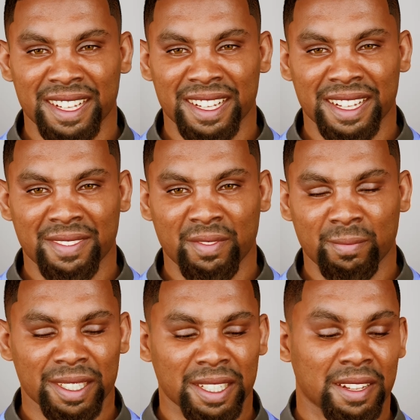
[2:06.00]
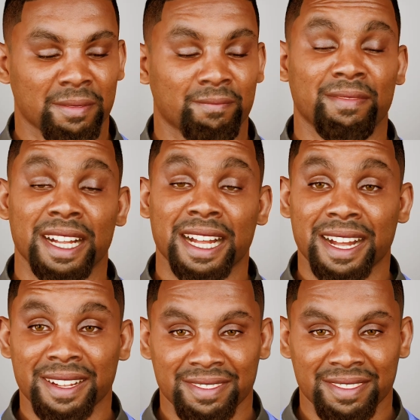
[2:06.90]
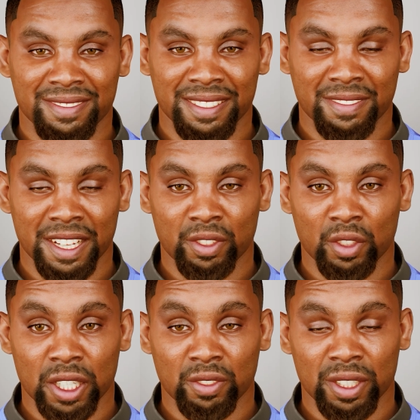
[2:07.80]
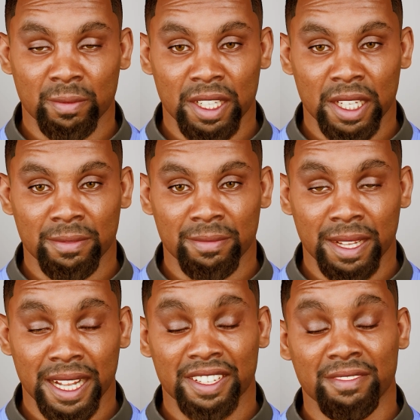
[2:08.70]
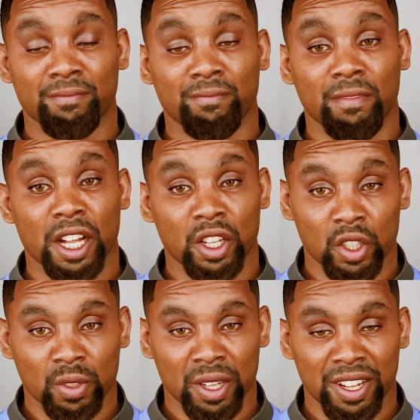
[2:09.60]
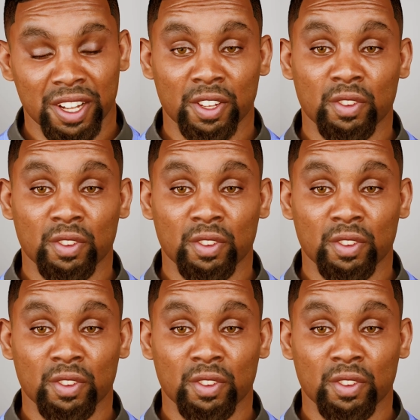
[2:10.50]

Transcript: Link open here and something that you need to keep in mind is make sure